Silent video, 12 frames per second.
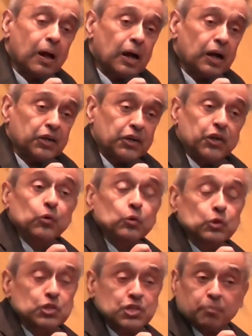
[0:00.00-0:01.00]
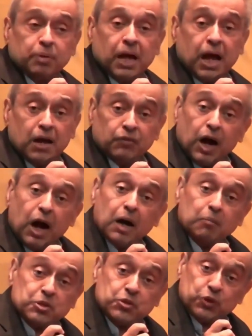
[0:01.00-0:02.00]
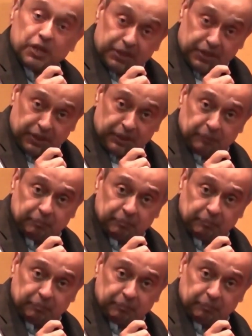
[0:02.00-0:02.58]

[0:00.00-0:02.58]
a huge supplier of arms to India.